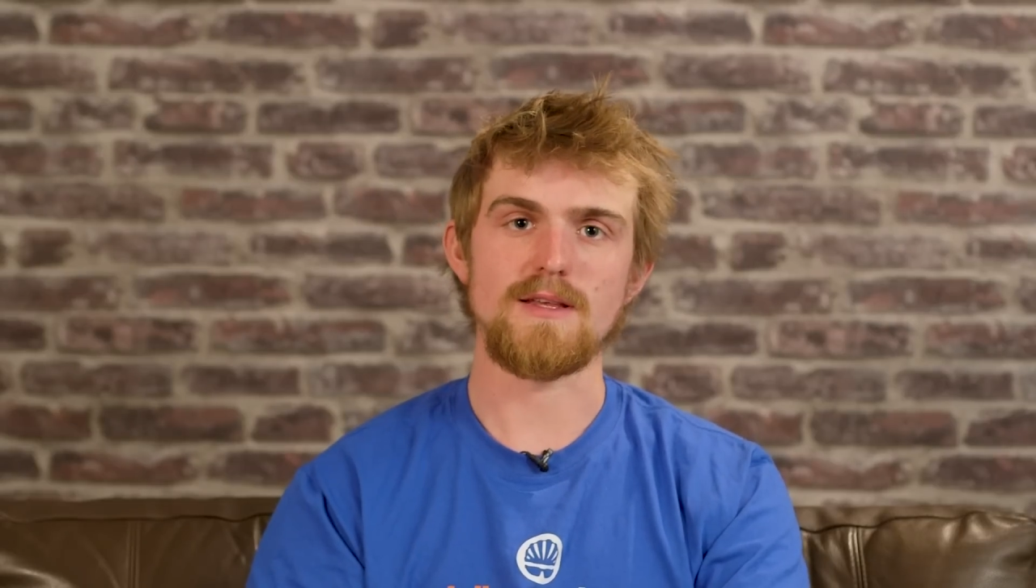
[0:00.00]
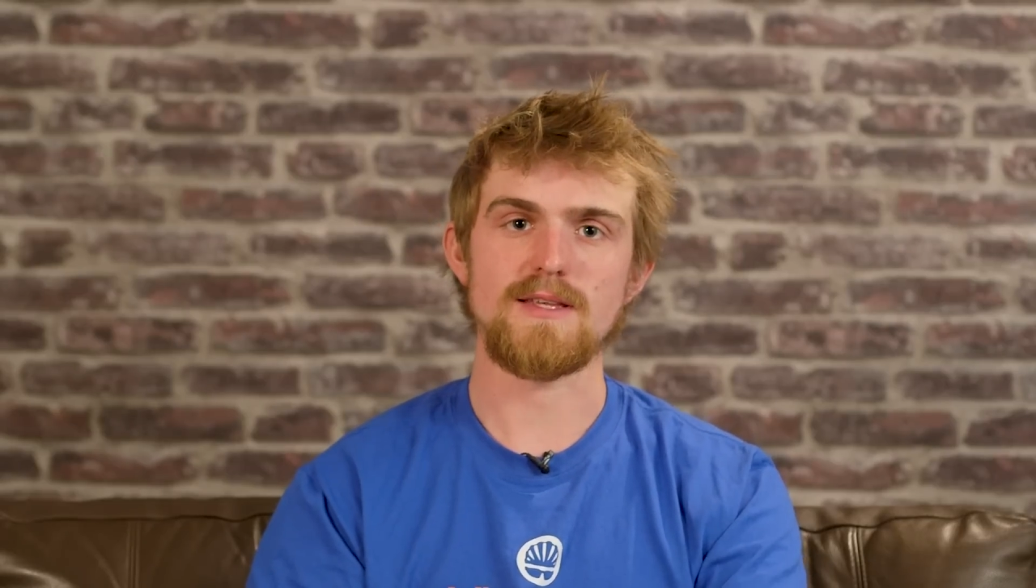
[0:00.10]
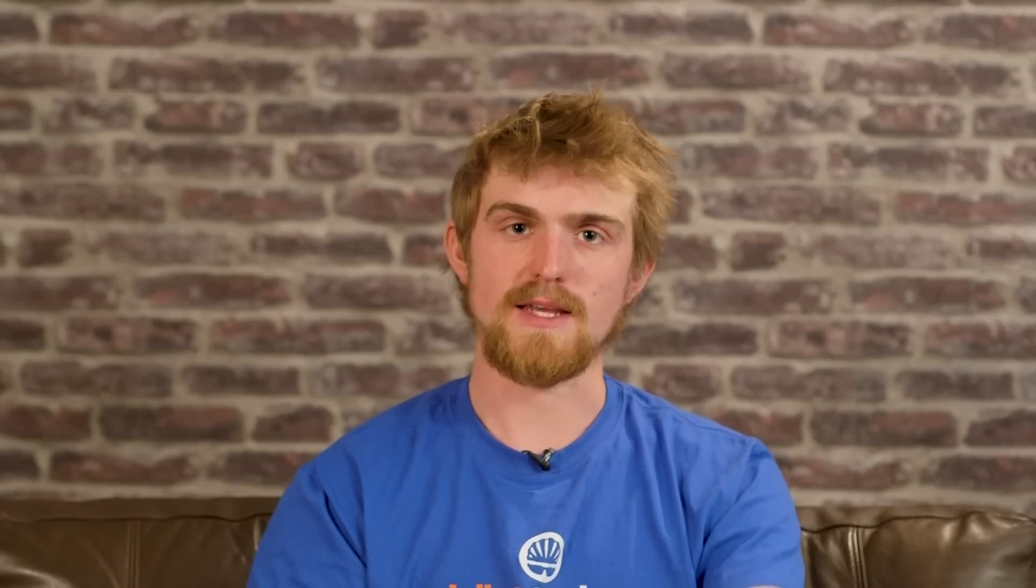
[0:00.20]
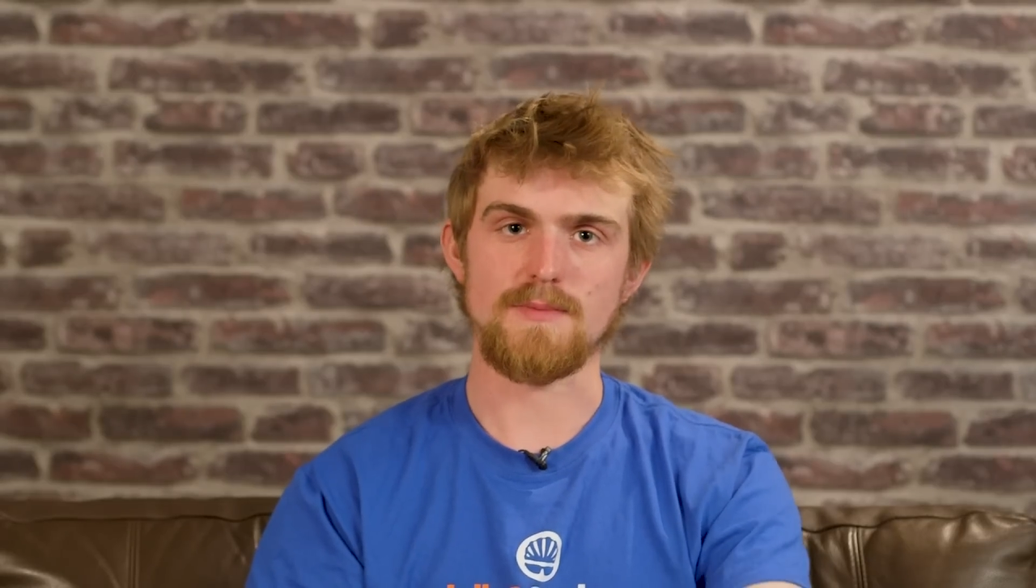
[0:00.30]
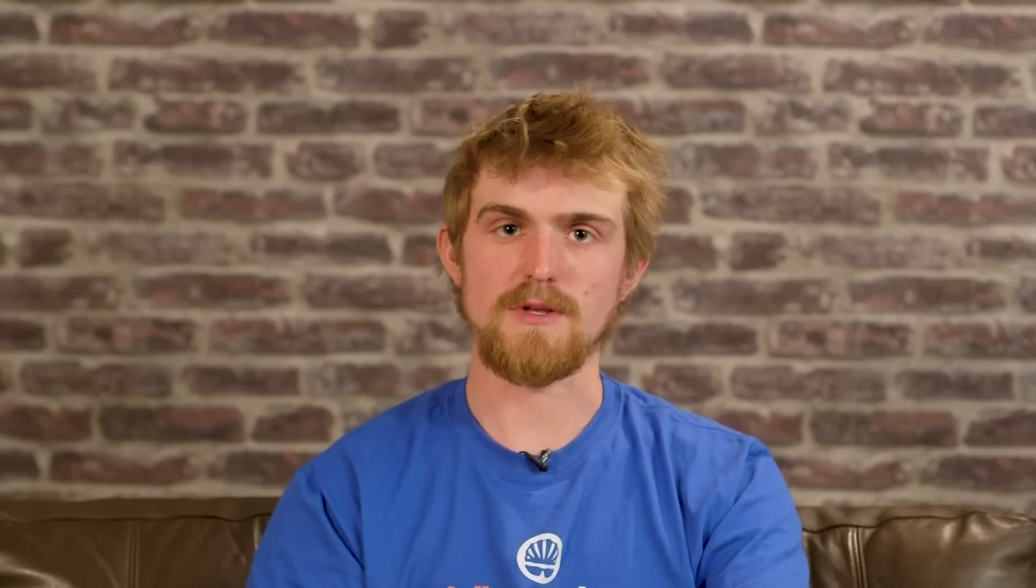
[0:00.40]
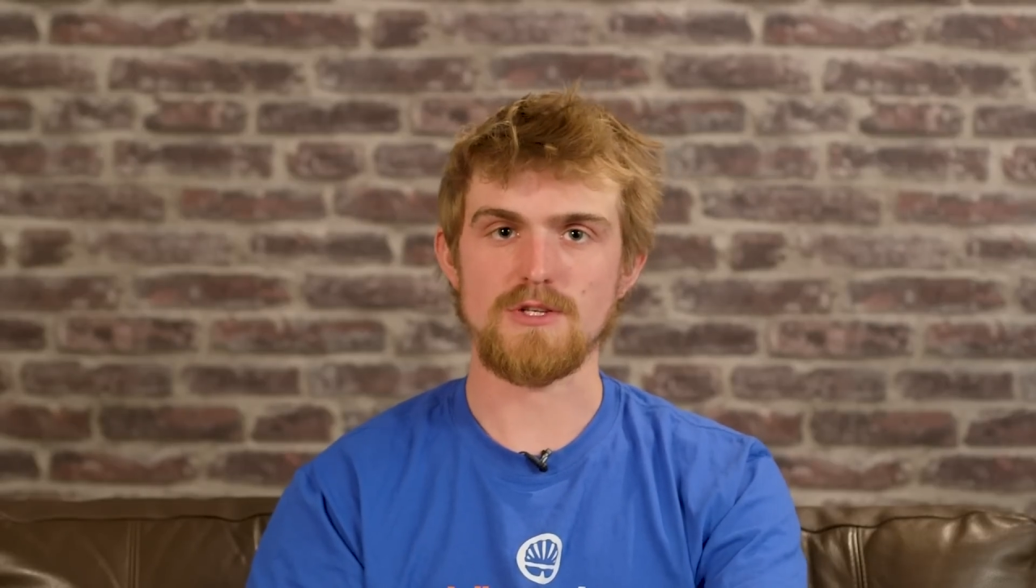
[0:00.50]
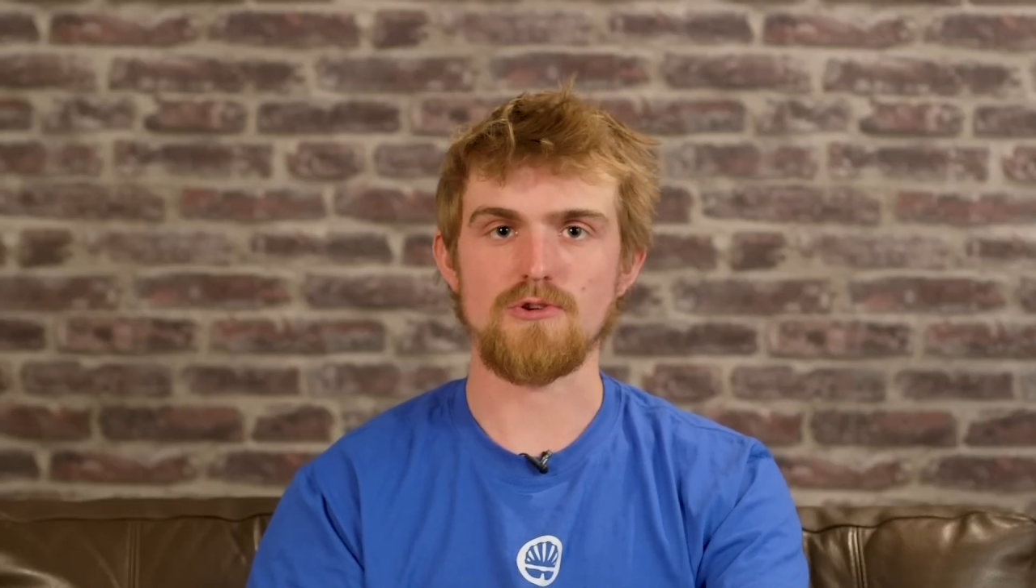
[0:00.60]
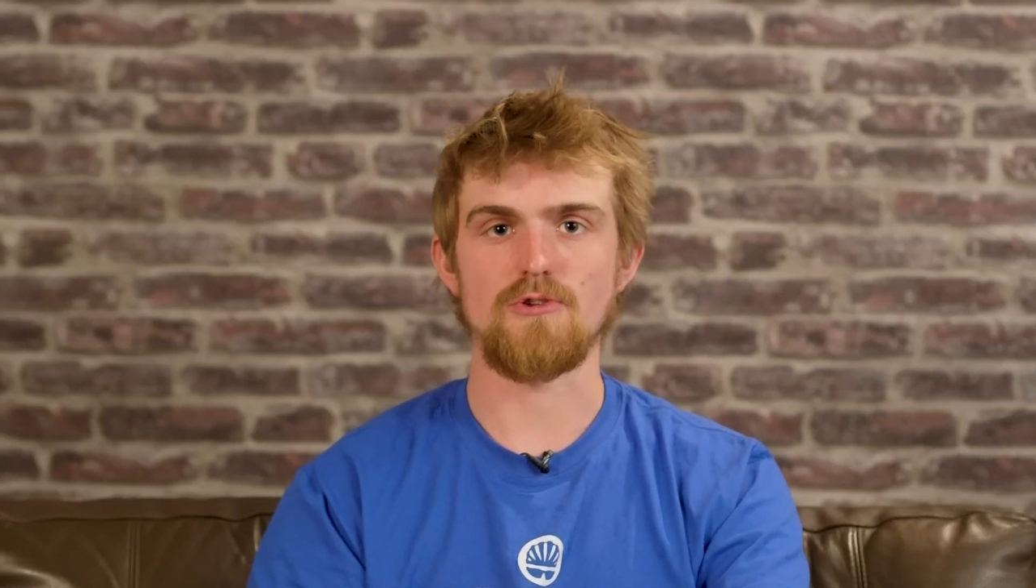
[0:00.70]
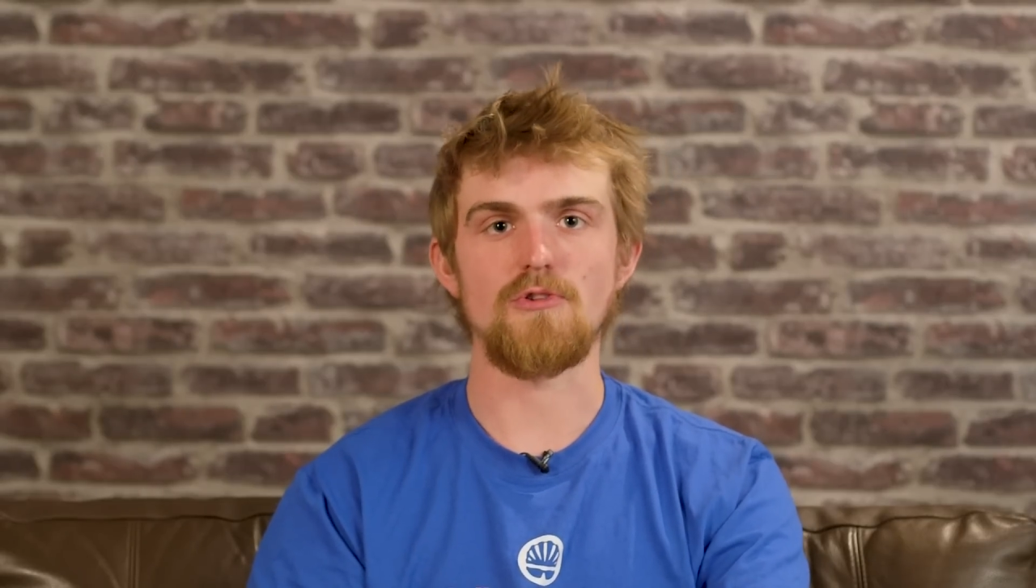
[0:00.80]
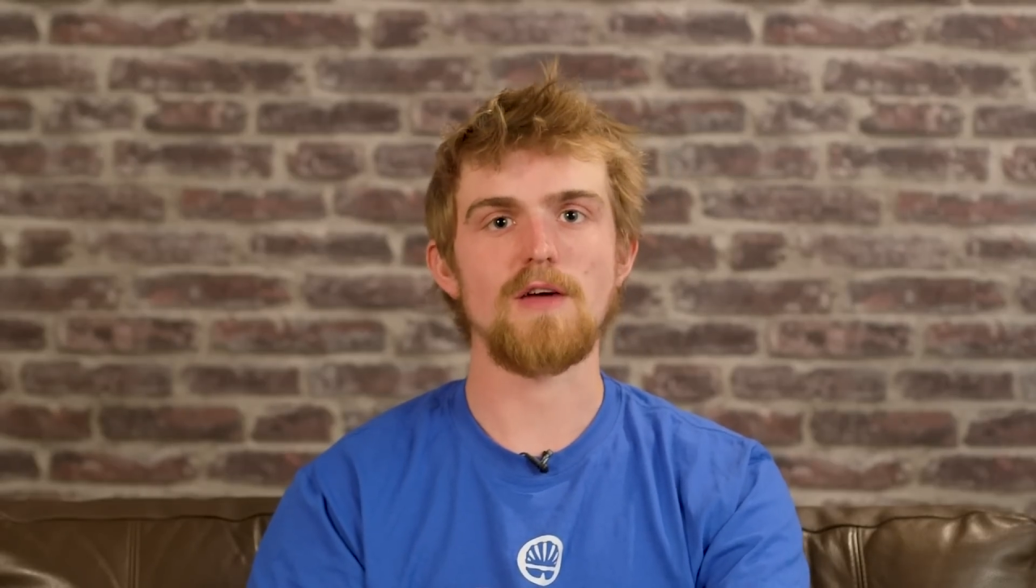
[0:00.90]
6mm
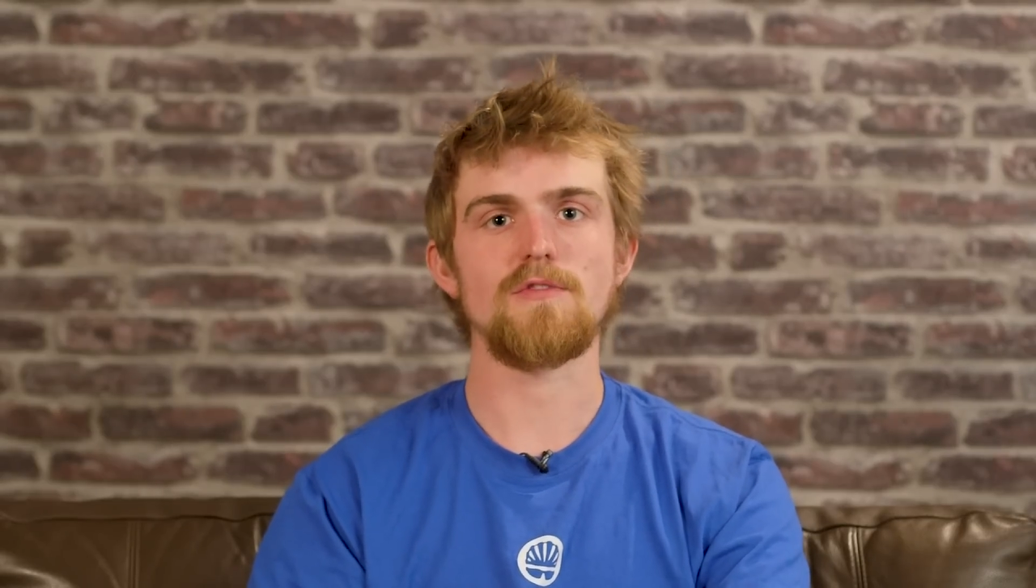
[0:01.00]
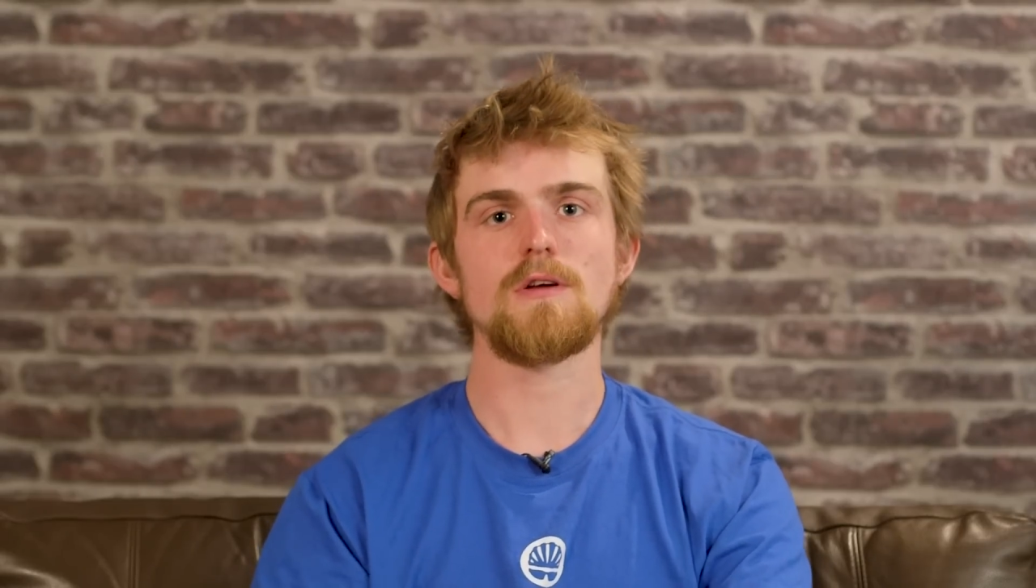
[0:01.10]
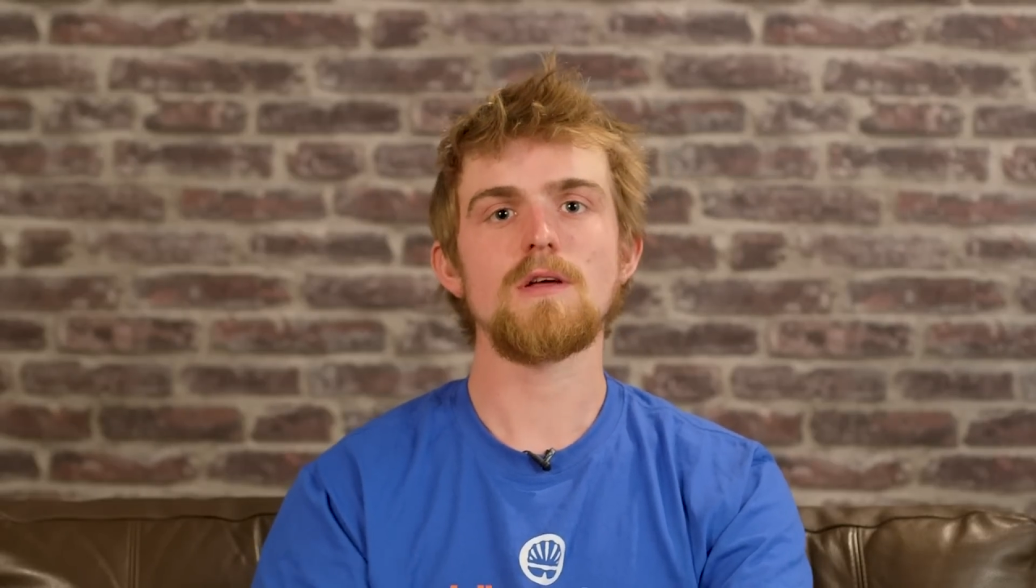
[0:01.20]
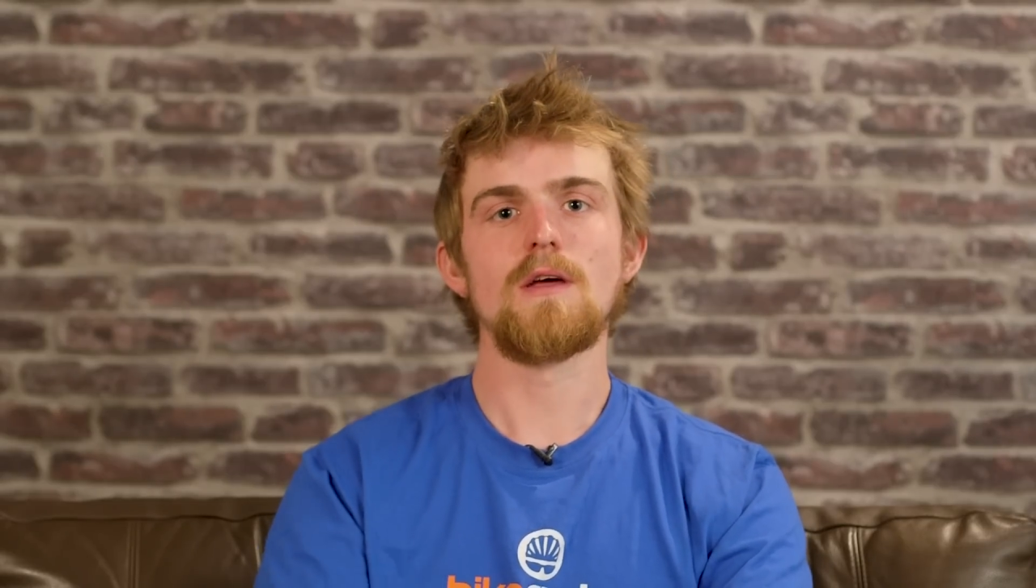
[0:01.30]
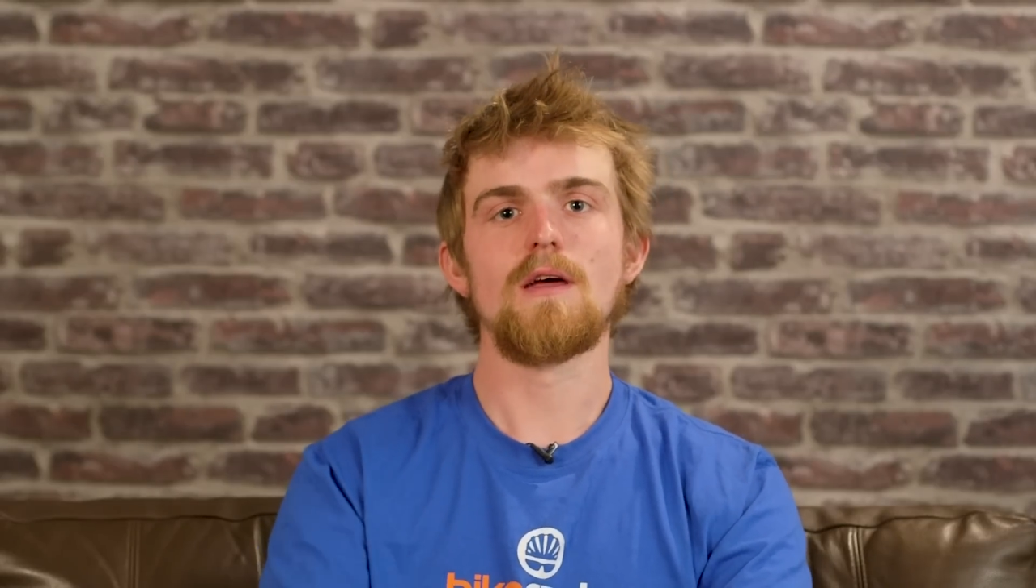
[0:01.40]
screwdriver,